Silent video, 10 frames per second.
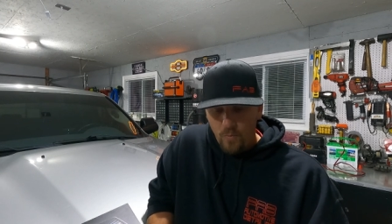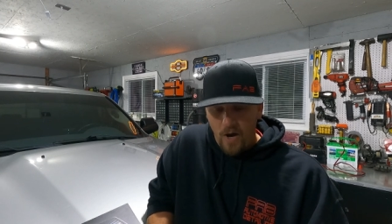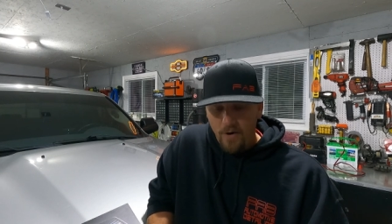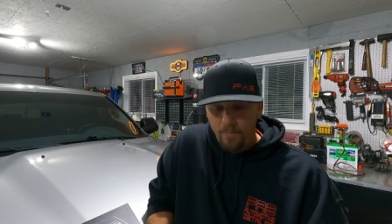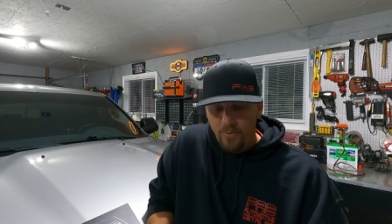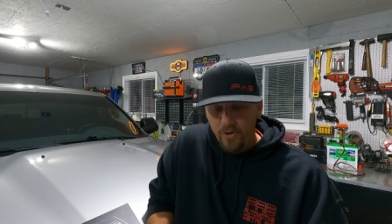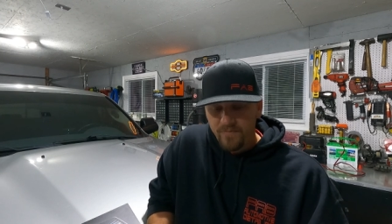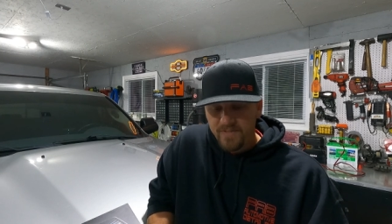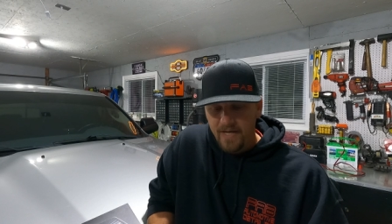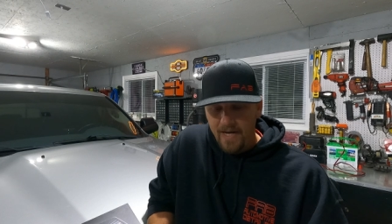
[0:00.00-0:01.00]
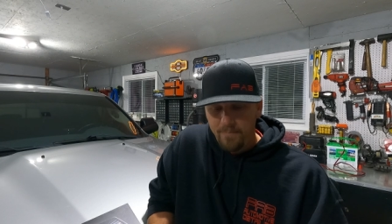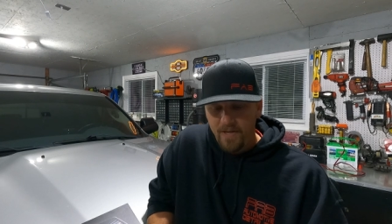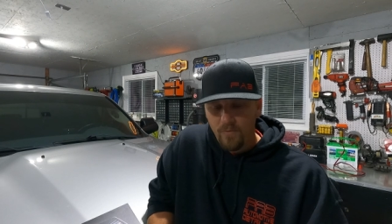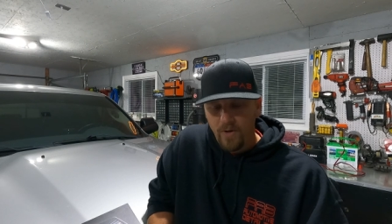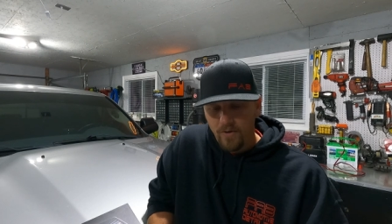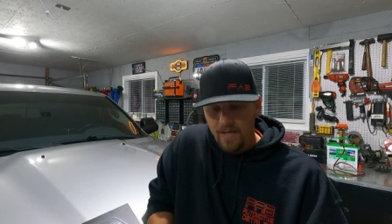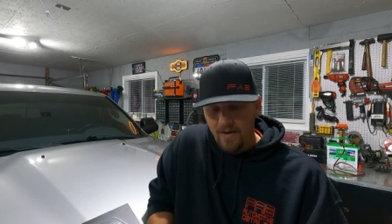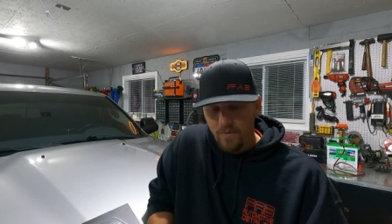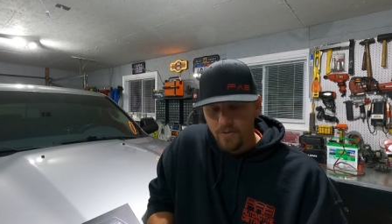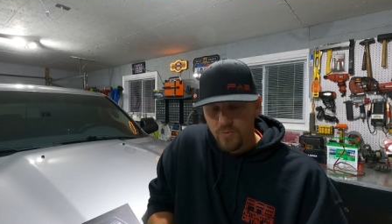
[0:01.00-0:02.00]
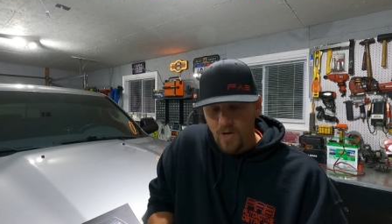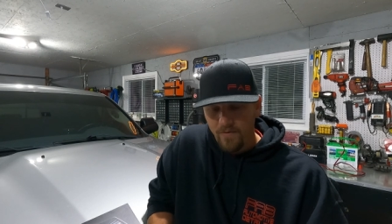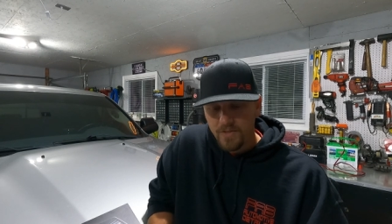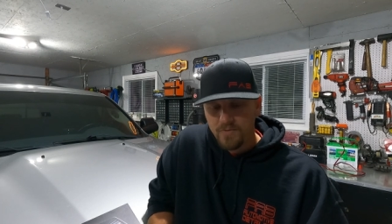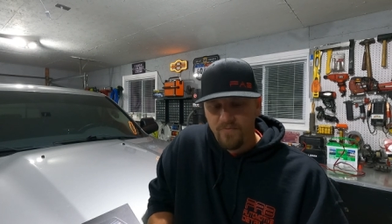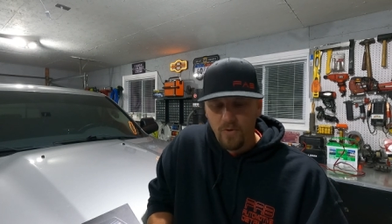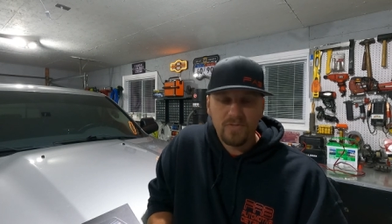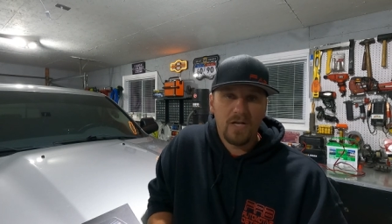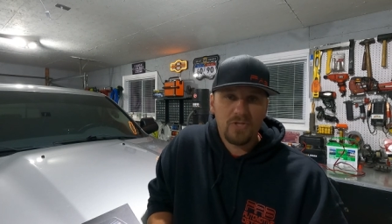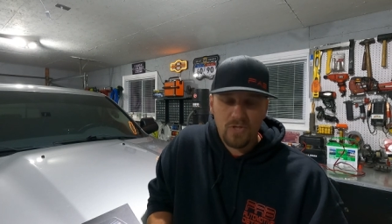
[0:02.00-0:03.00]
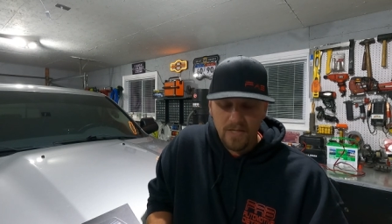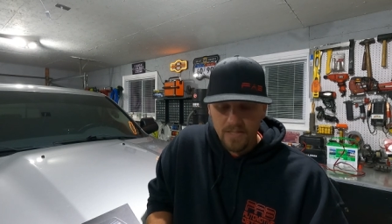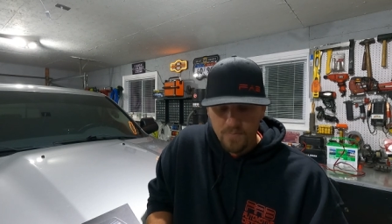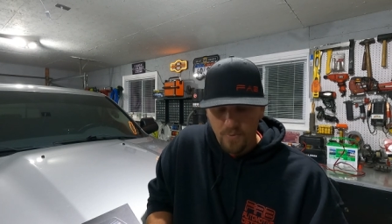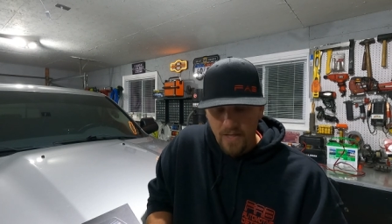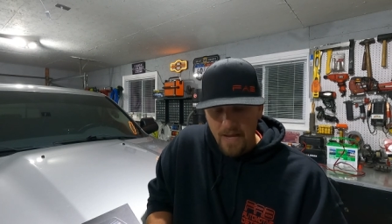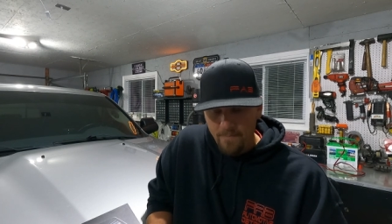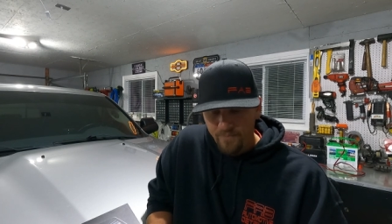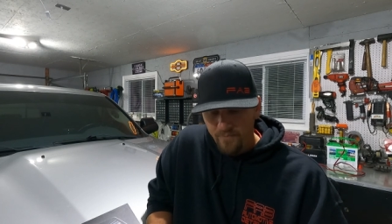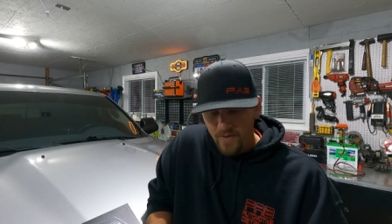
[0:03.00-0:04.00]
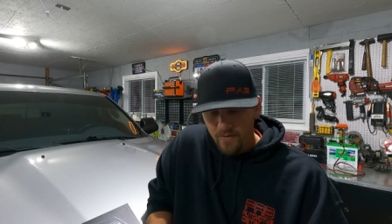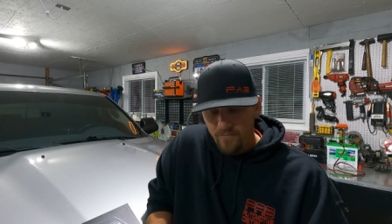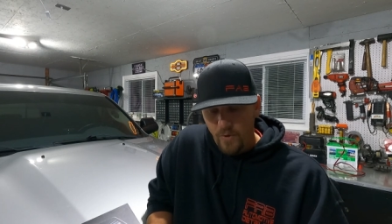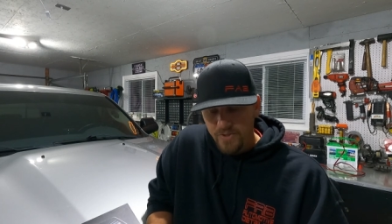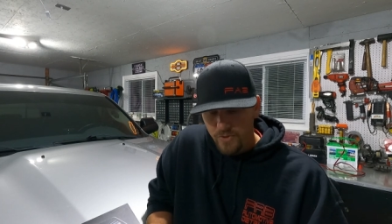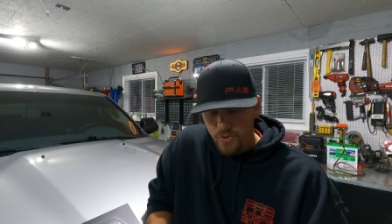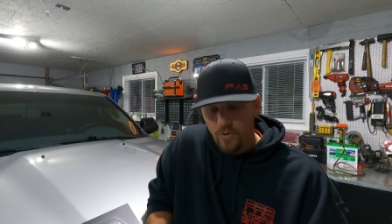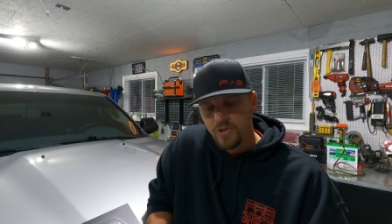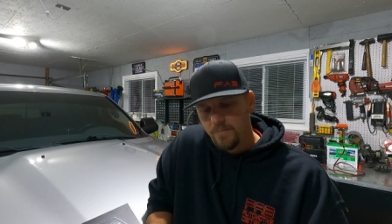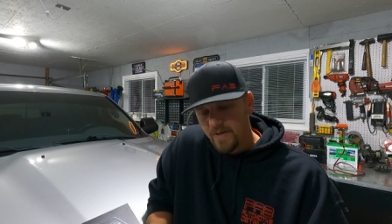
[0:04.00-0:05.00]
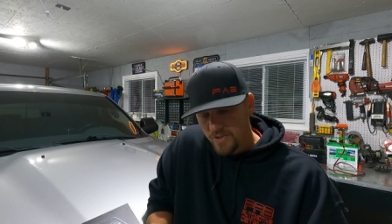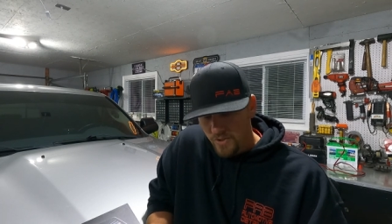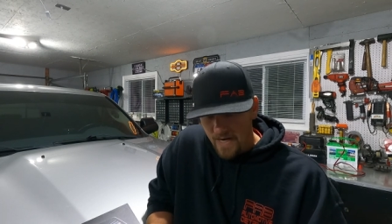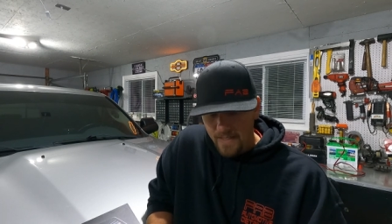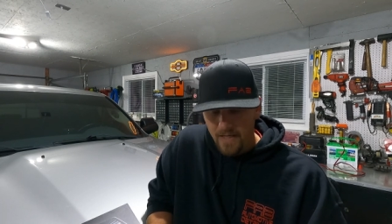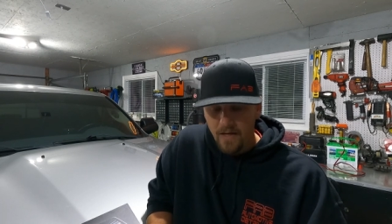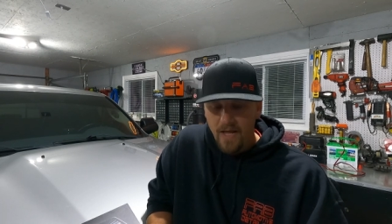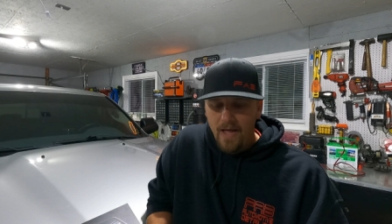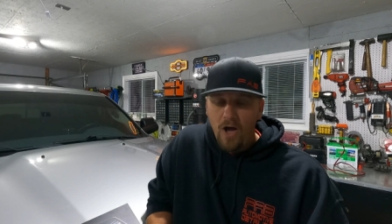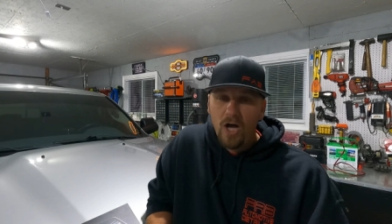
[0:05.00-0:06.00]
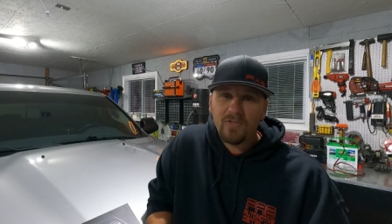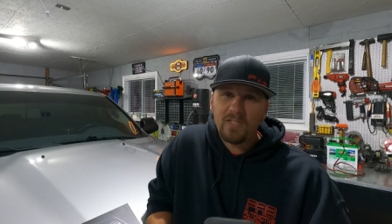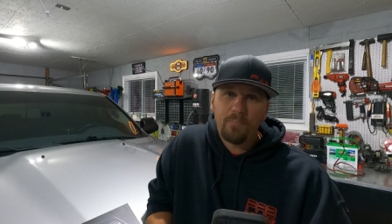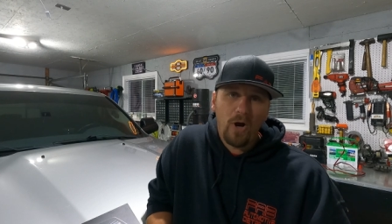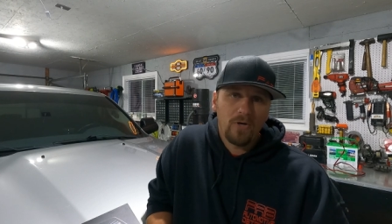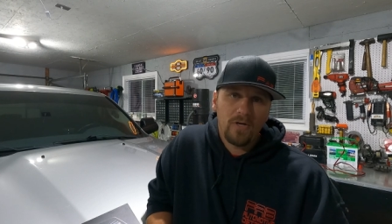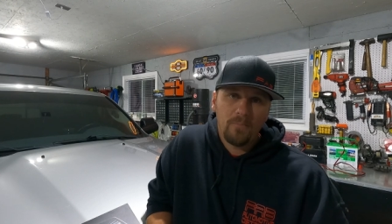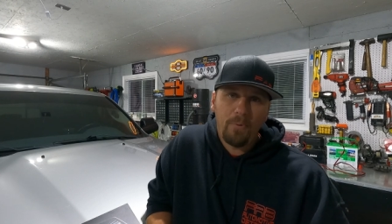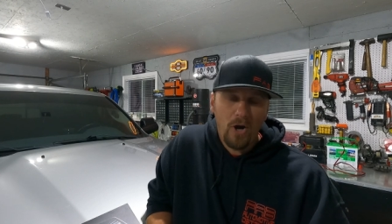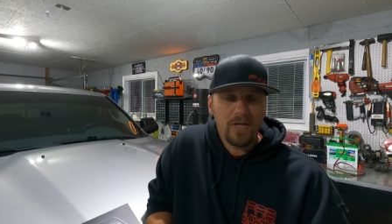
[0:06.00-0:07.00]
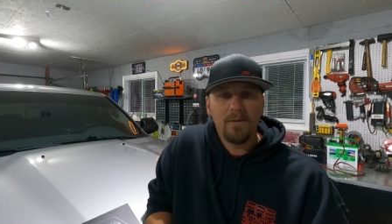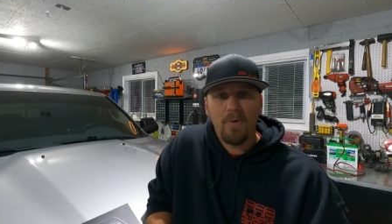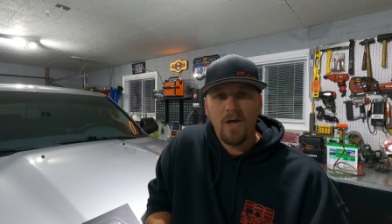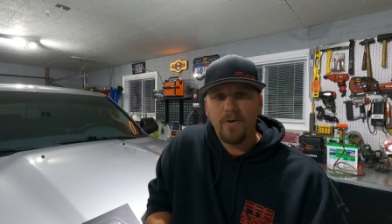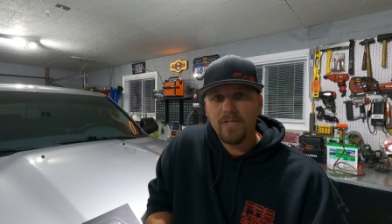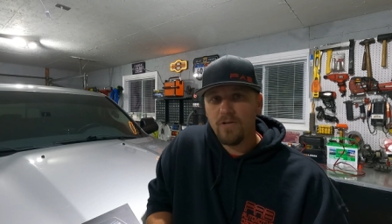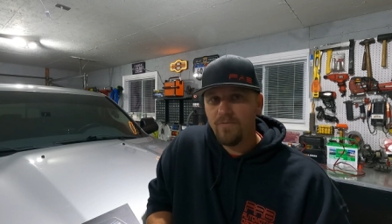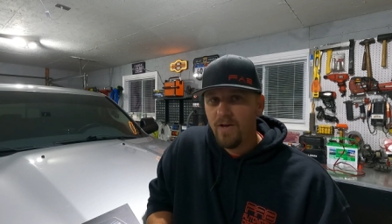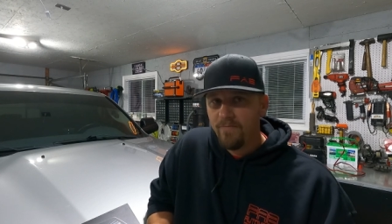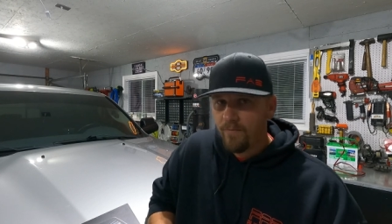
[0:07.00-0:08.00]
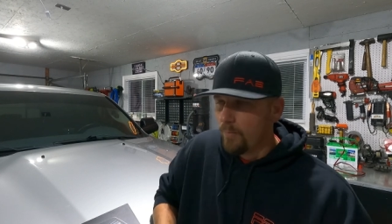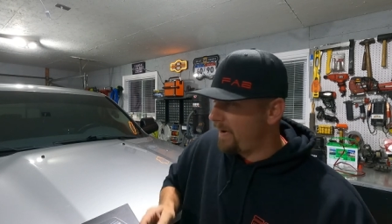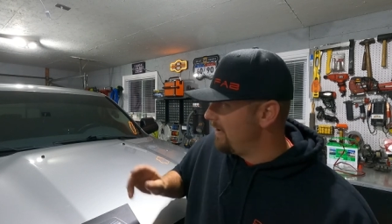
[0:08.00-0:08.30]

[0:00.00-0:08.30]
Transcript: Waterproof 1080p rear camera, 12-inch full touchscreen display, voice control, GPS tracking. Also has parking monitoring, so if you have full